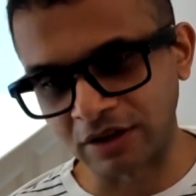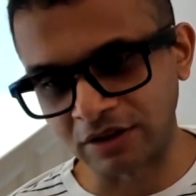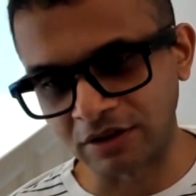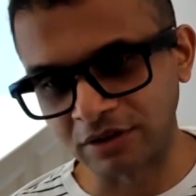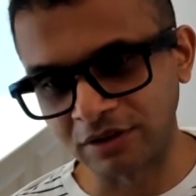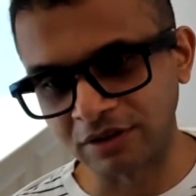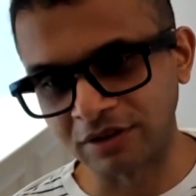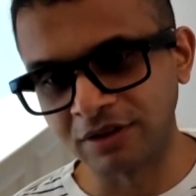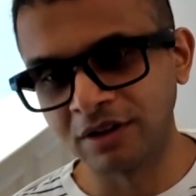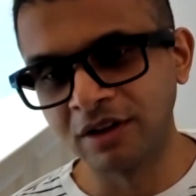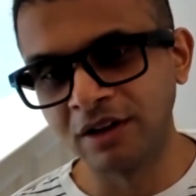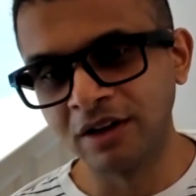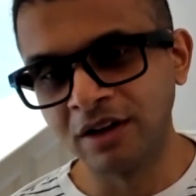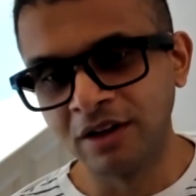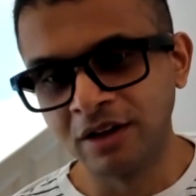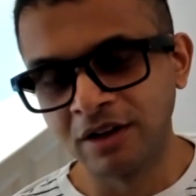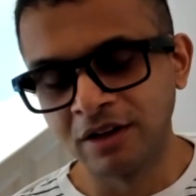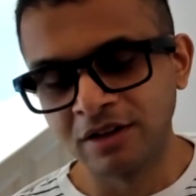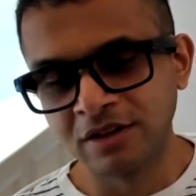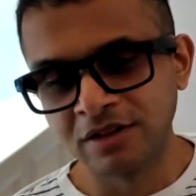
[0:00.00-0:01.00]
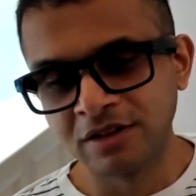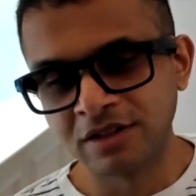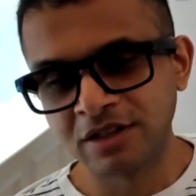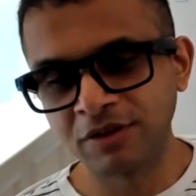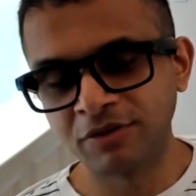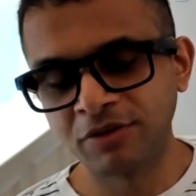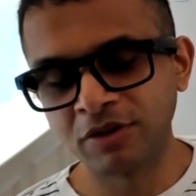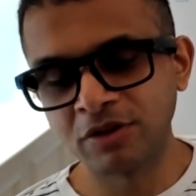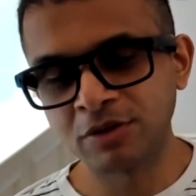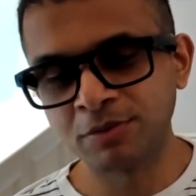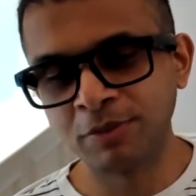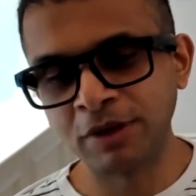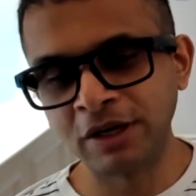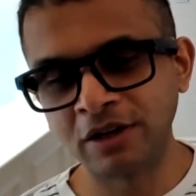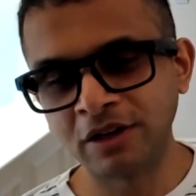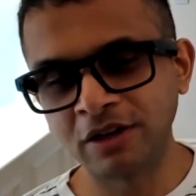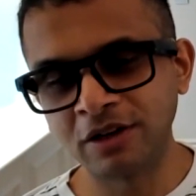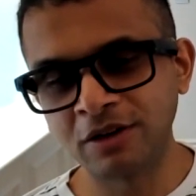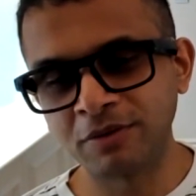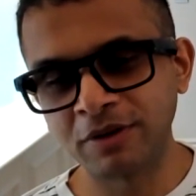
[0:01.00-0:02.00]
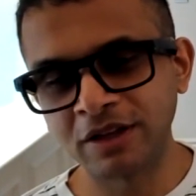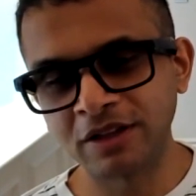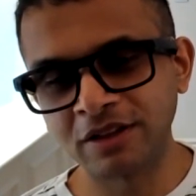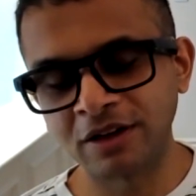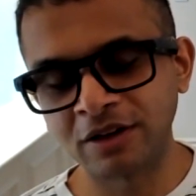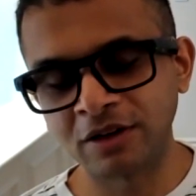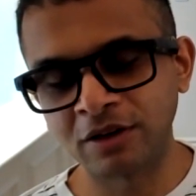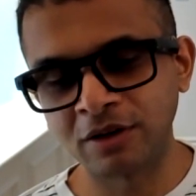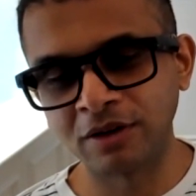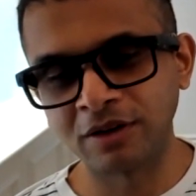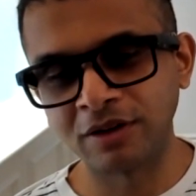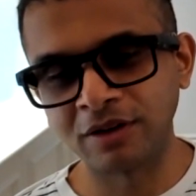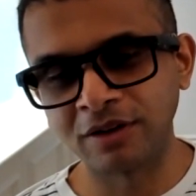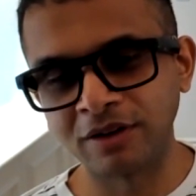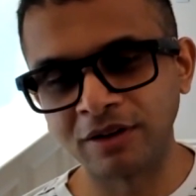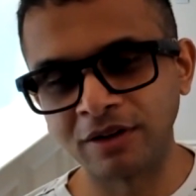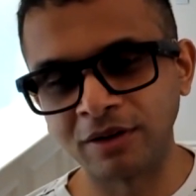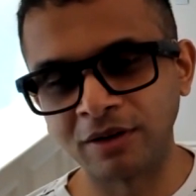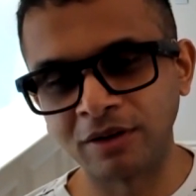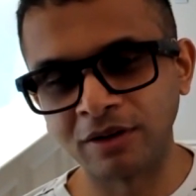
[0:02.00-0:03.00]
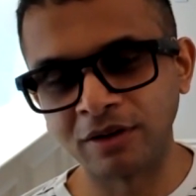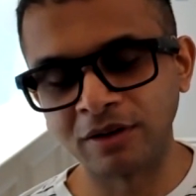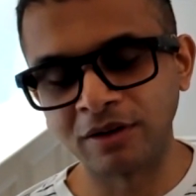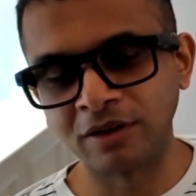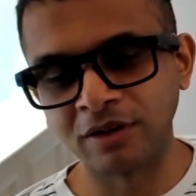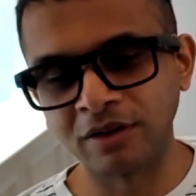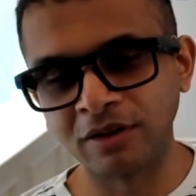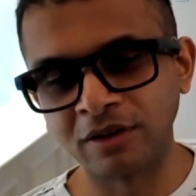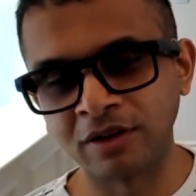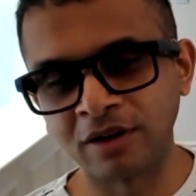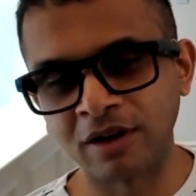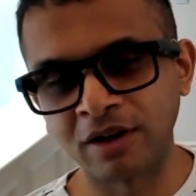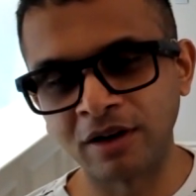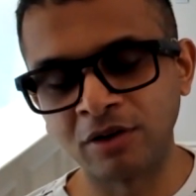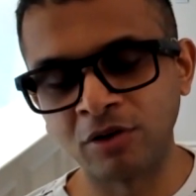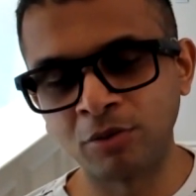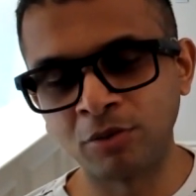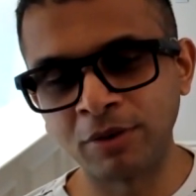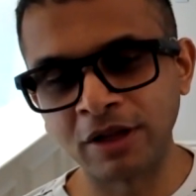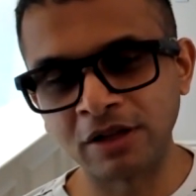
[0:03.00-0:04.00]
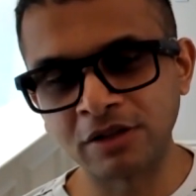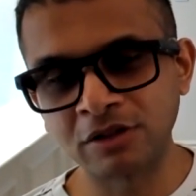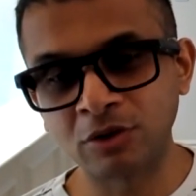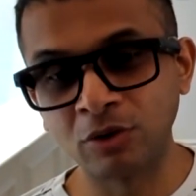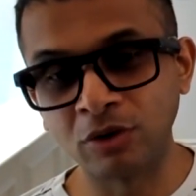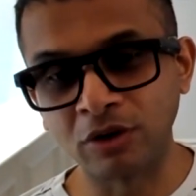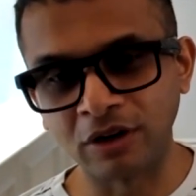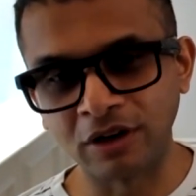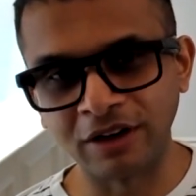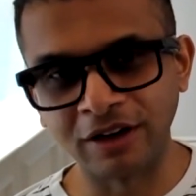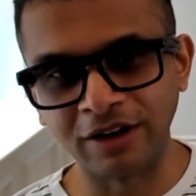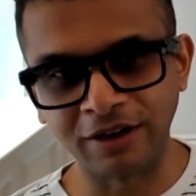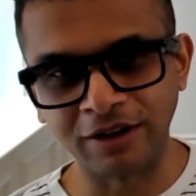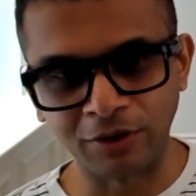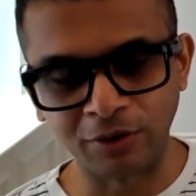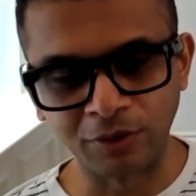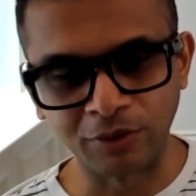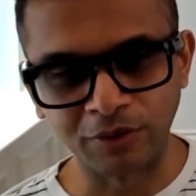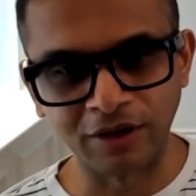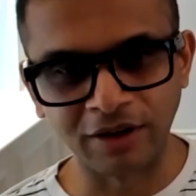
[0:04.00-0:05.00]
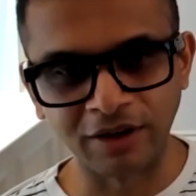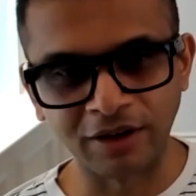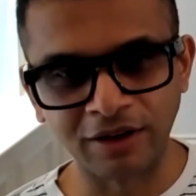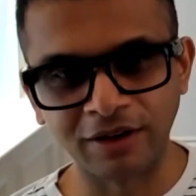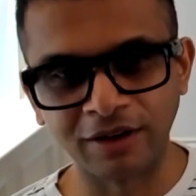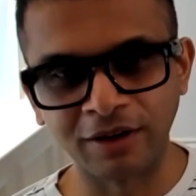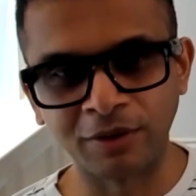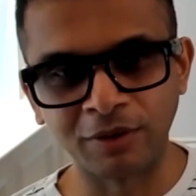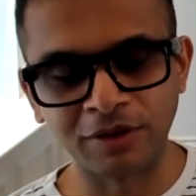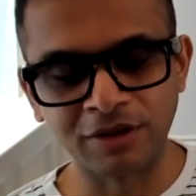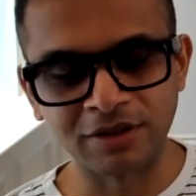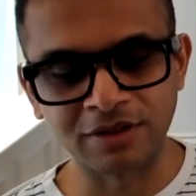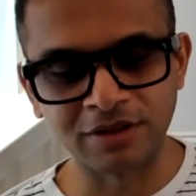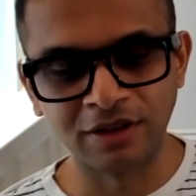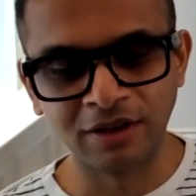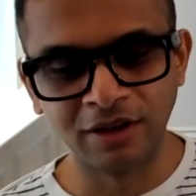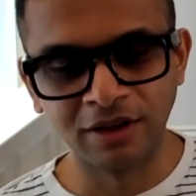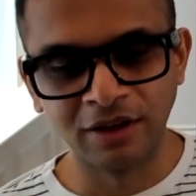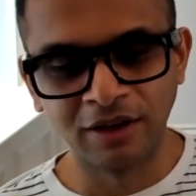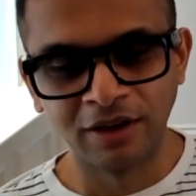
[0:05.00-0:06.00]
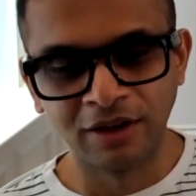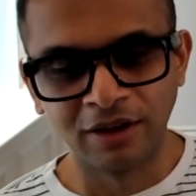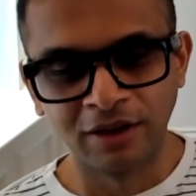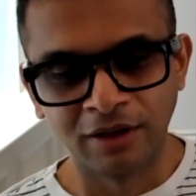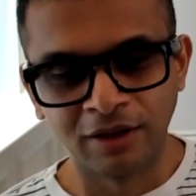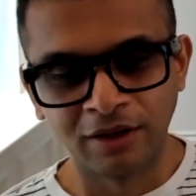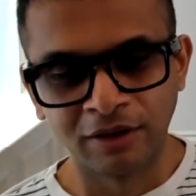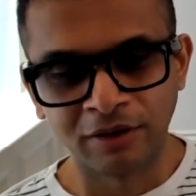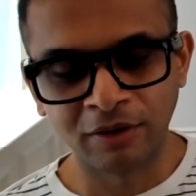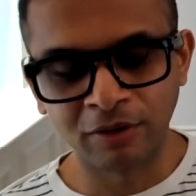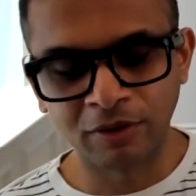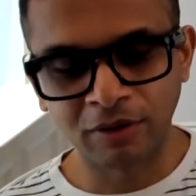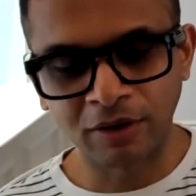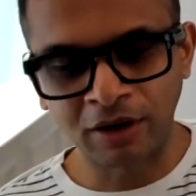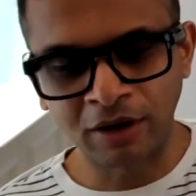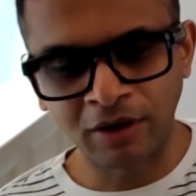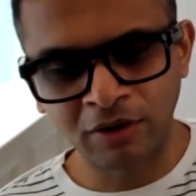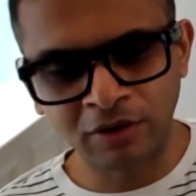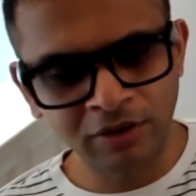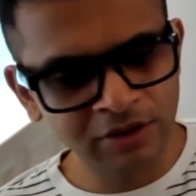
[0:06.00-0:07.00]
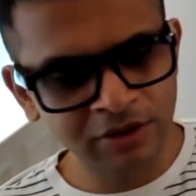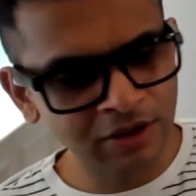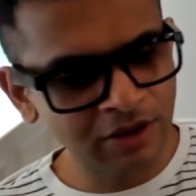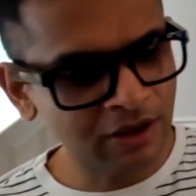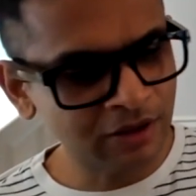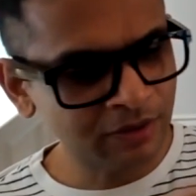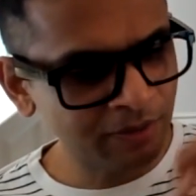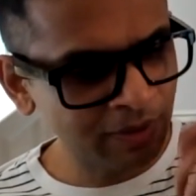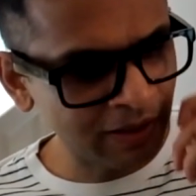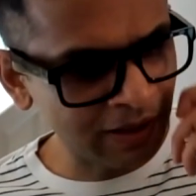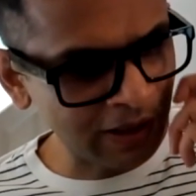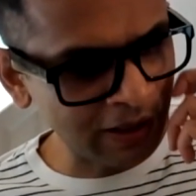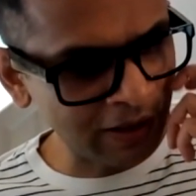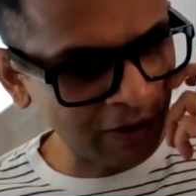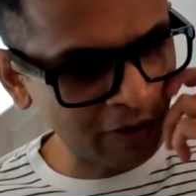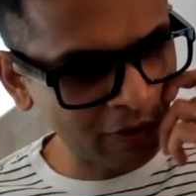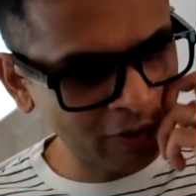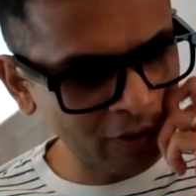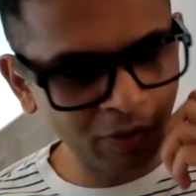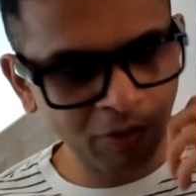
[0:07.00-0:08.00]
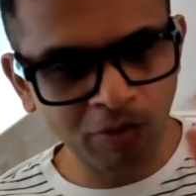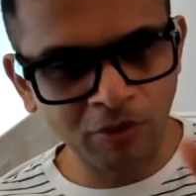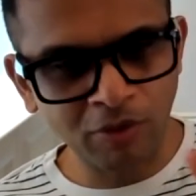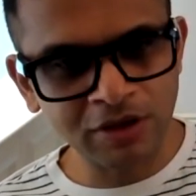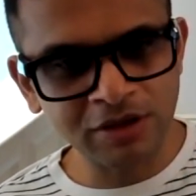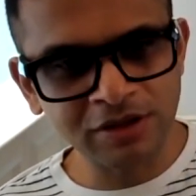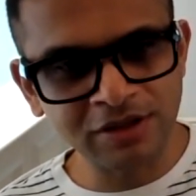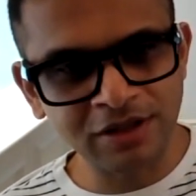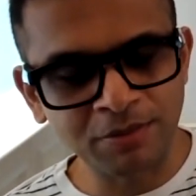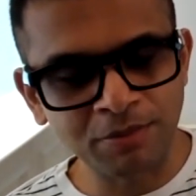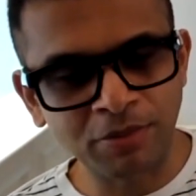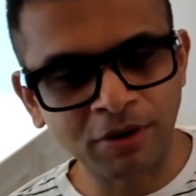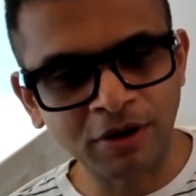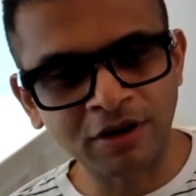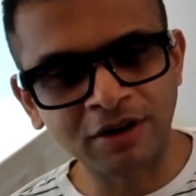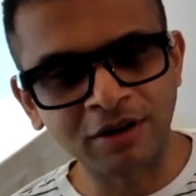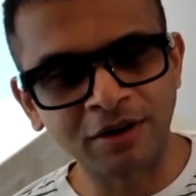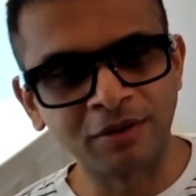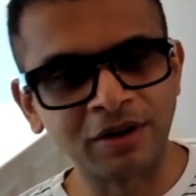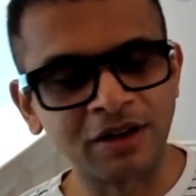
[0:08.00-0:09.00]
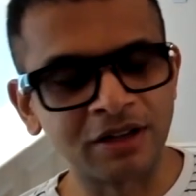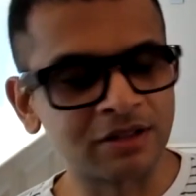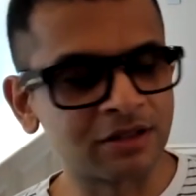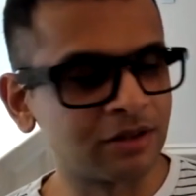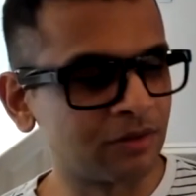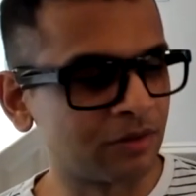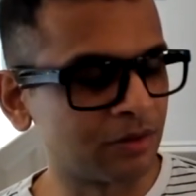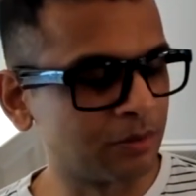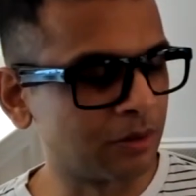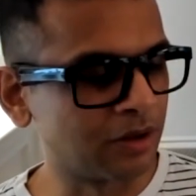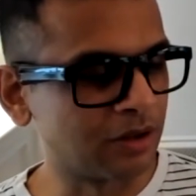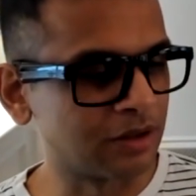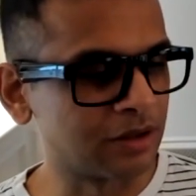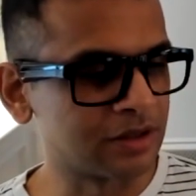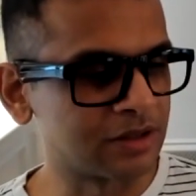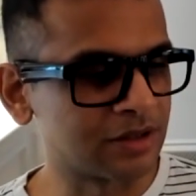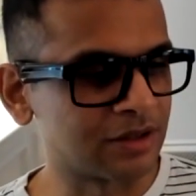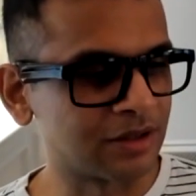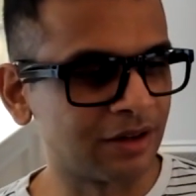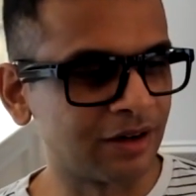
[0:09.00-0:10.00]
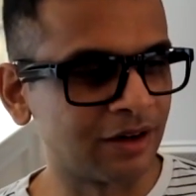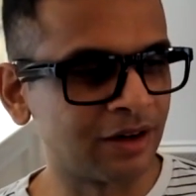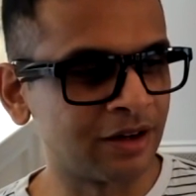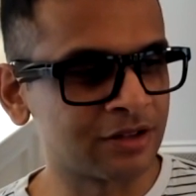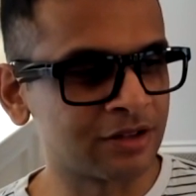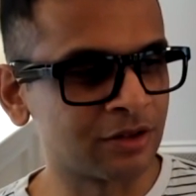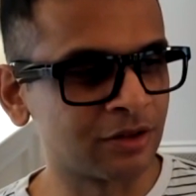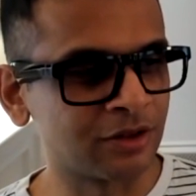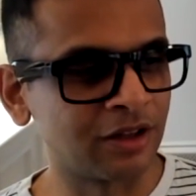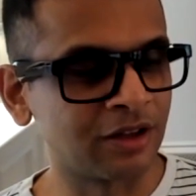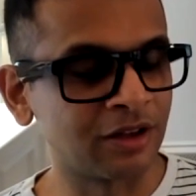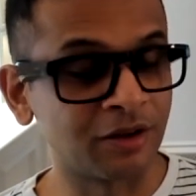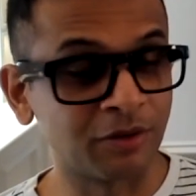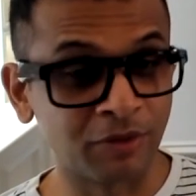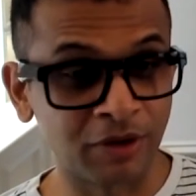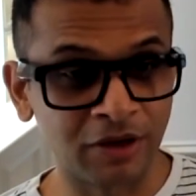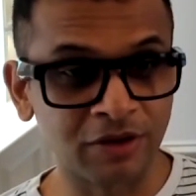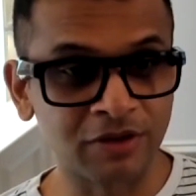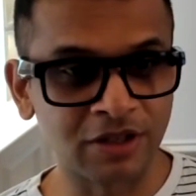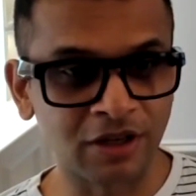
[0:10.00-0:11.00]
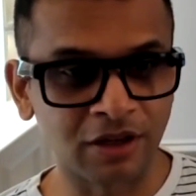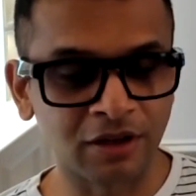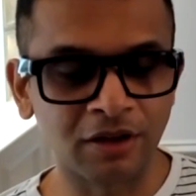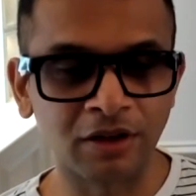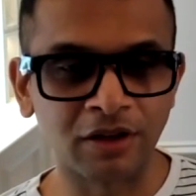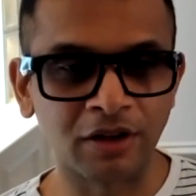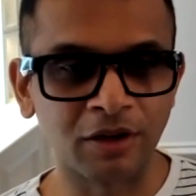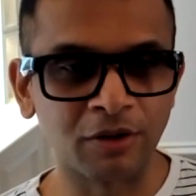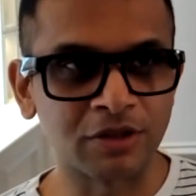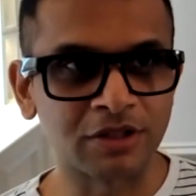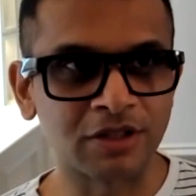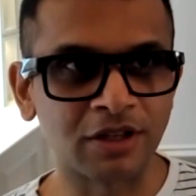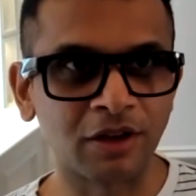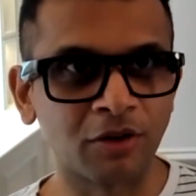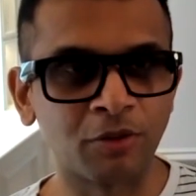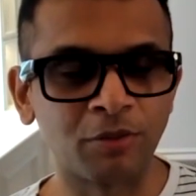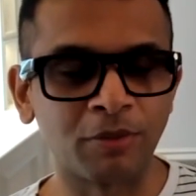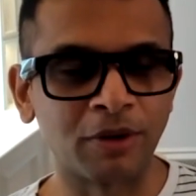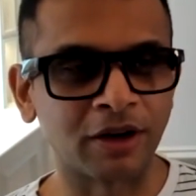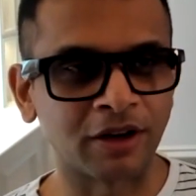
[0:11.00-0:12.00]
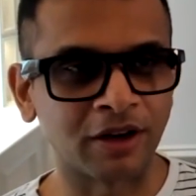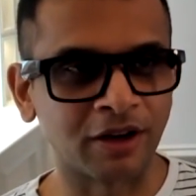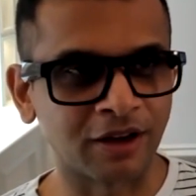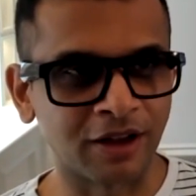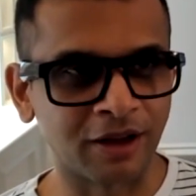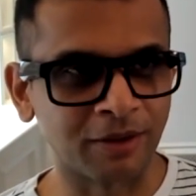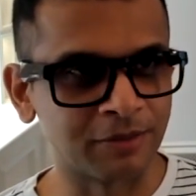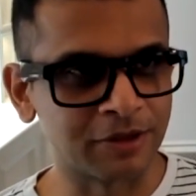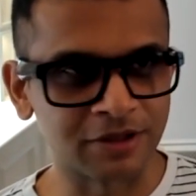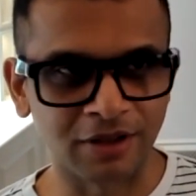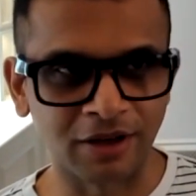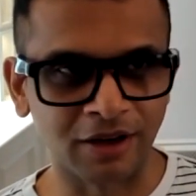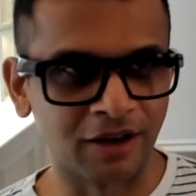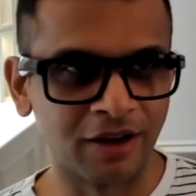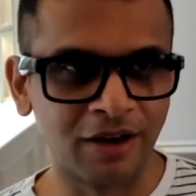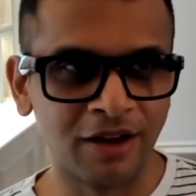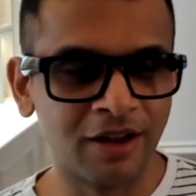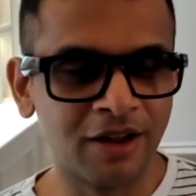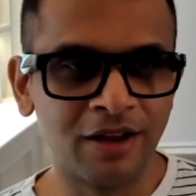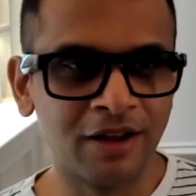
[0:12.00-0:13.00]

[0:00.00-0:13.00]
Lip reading: fashion. See, if it was built in a way that nobody else could relate to, right? It was. So I always had asked my dad, "Oh, what is the important lesson from all this?" And I used to think when I was younger, he would say, "Oh, market cap, this, that,"